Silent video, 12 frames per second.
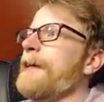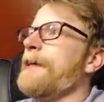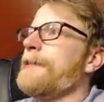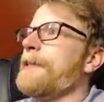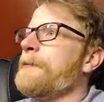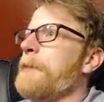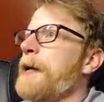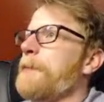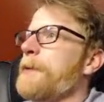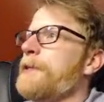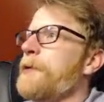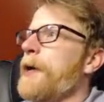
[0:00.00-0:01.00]
It didn't make
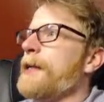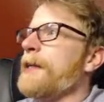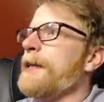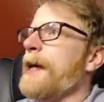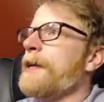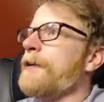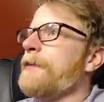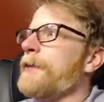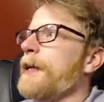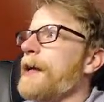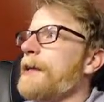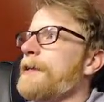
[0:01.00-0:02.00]
me do any of that over
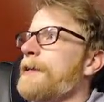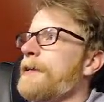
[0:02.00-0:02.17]
again.